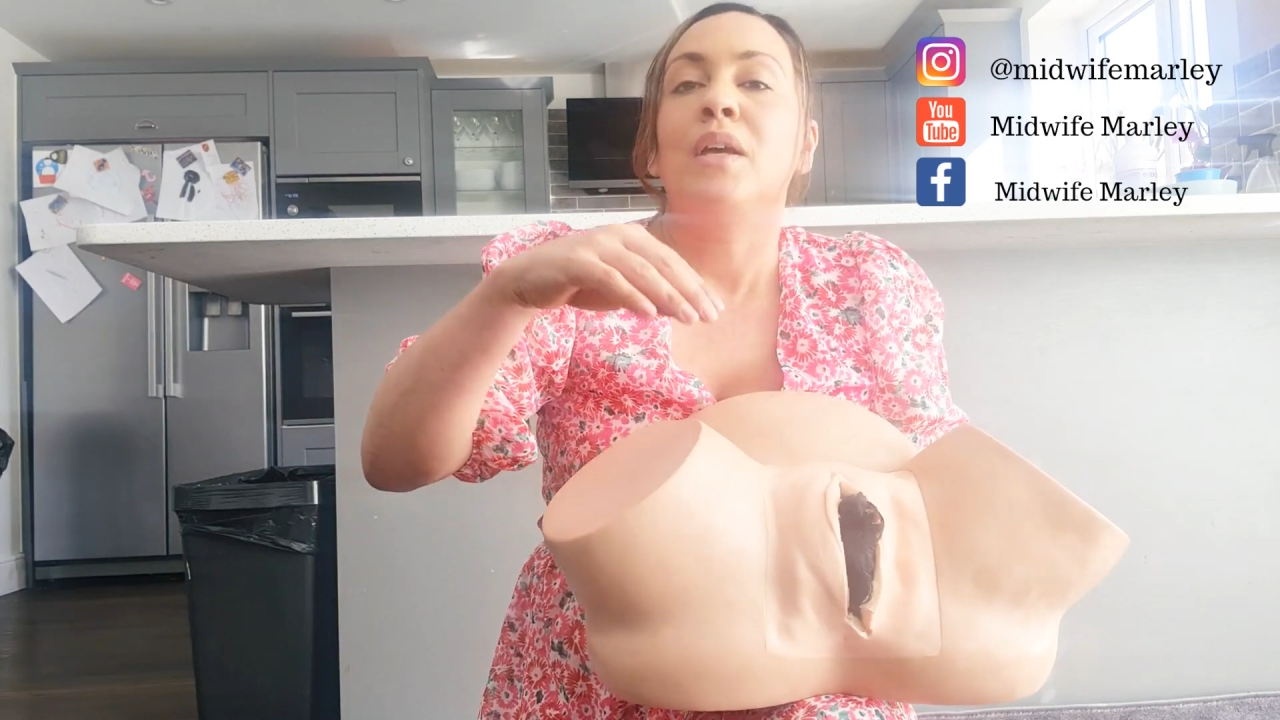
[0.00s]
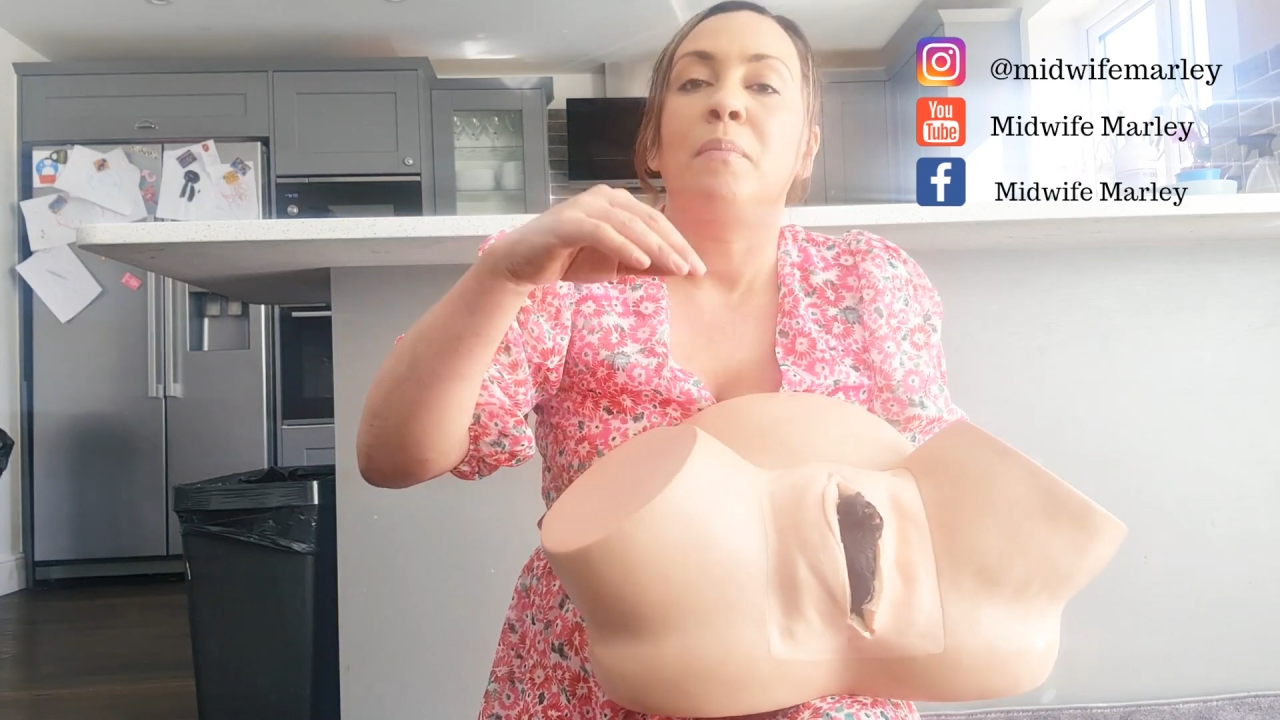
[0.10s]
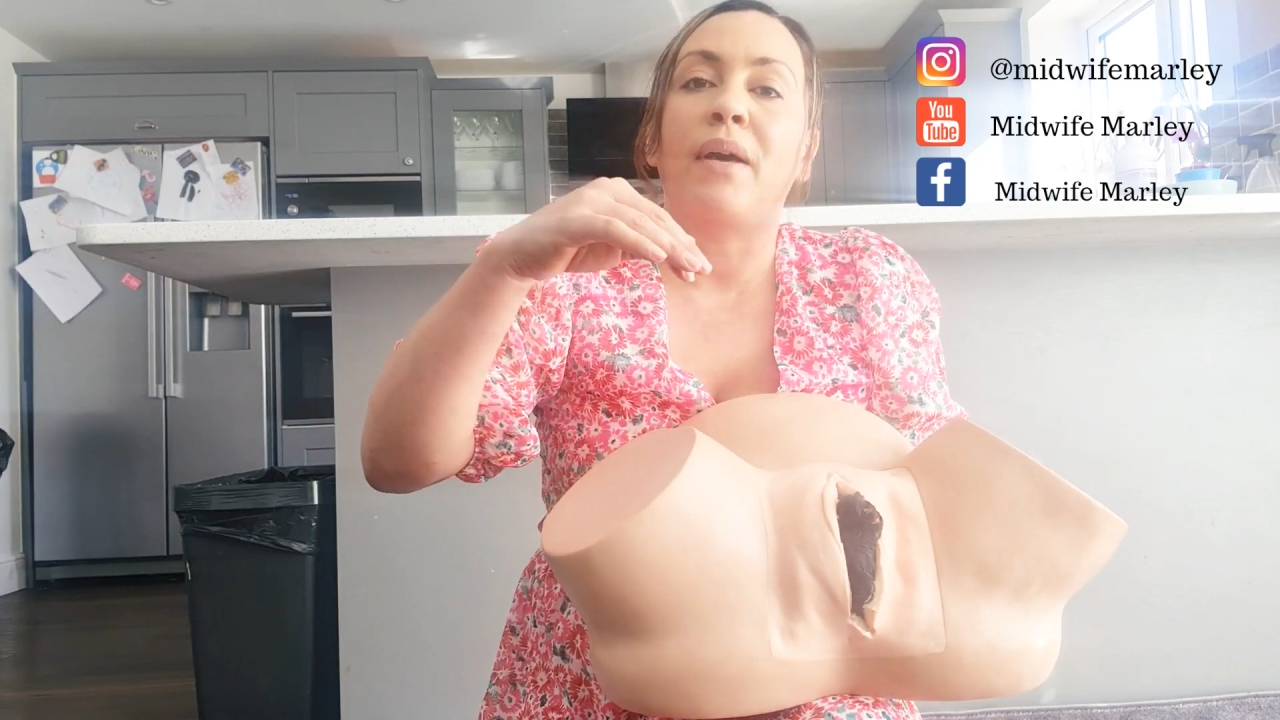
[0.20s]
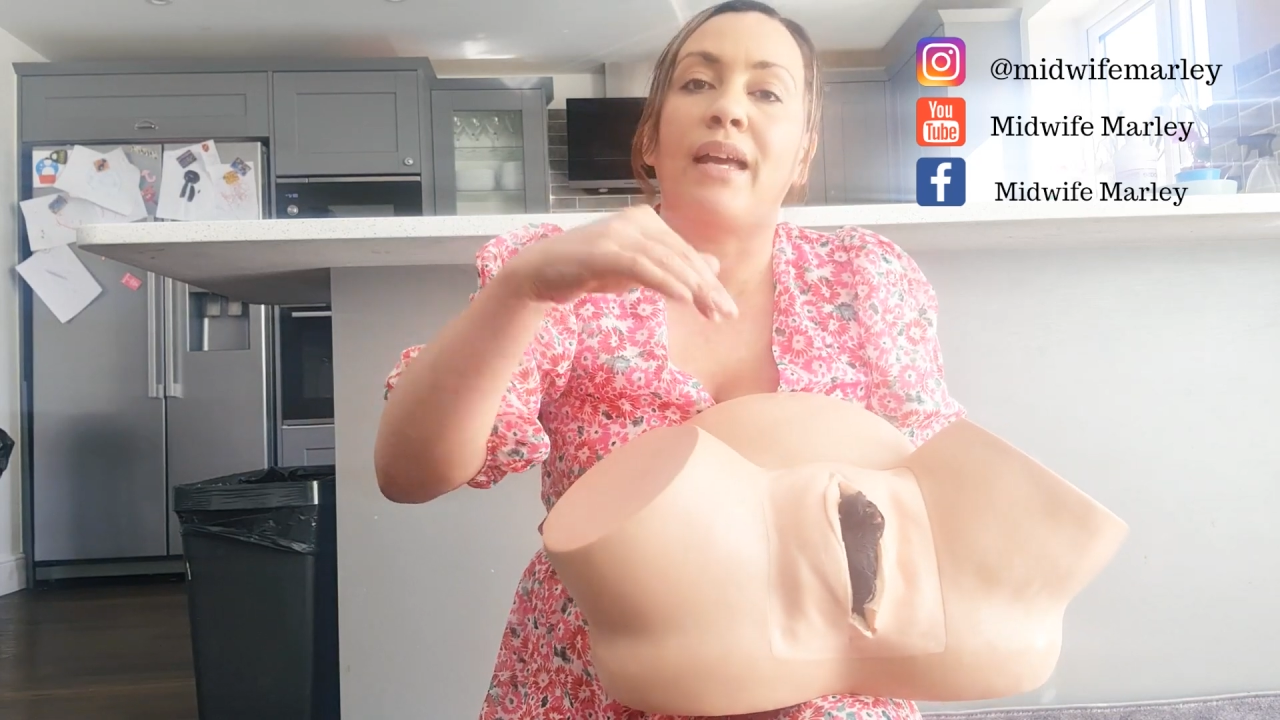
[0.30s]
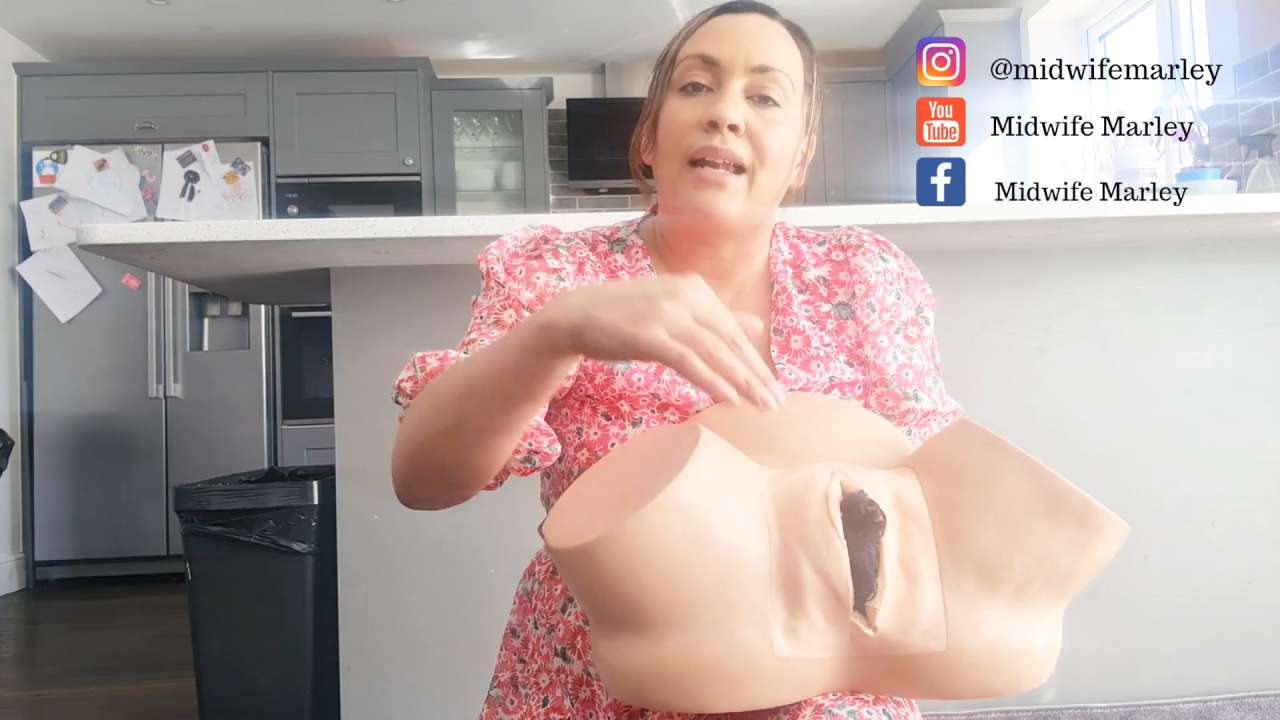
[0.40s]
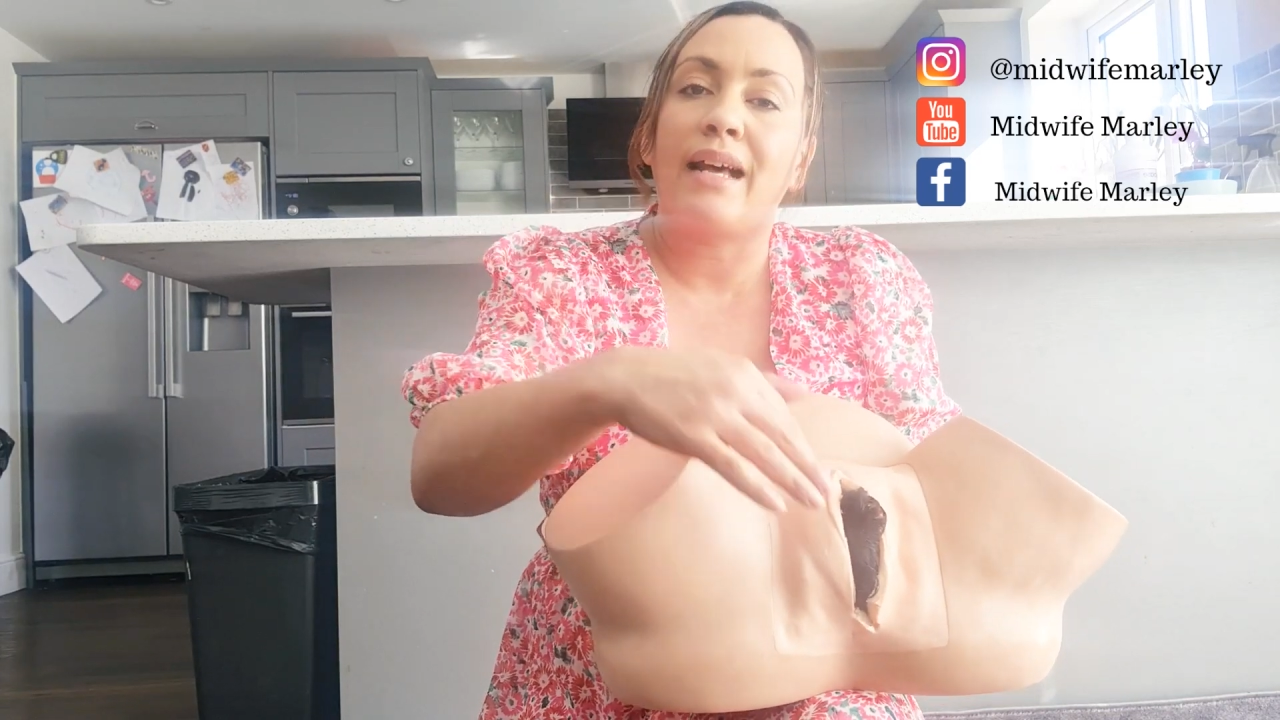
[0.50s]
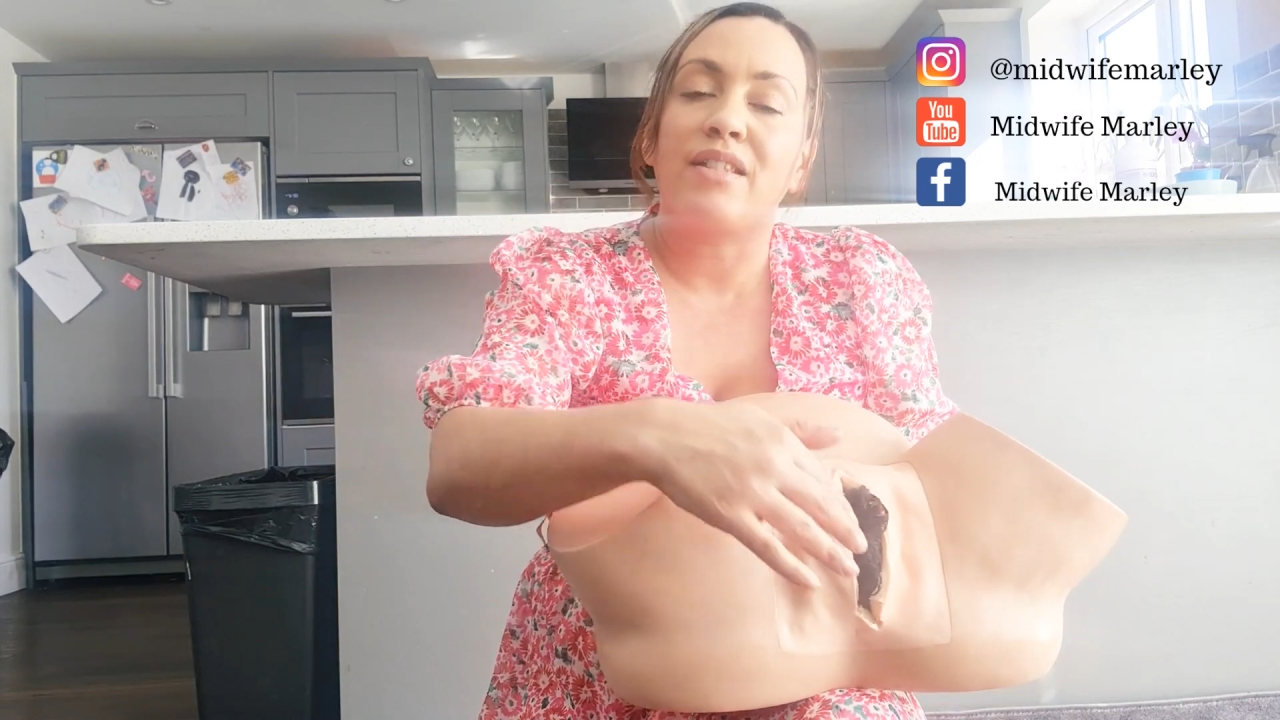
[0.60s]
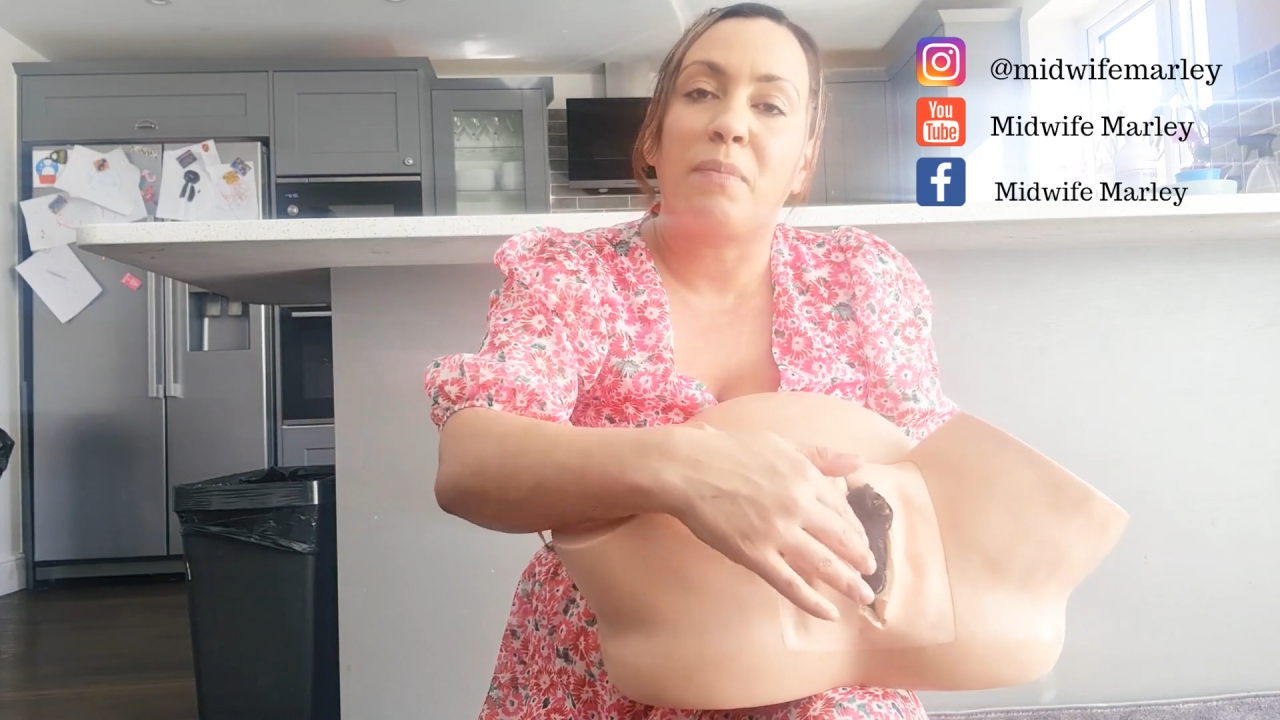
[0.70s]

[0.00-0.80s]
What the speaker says: But it allows the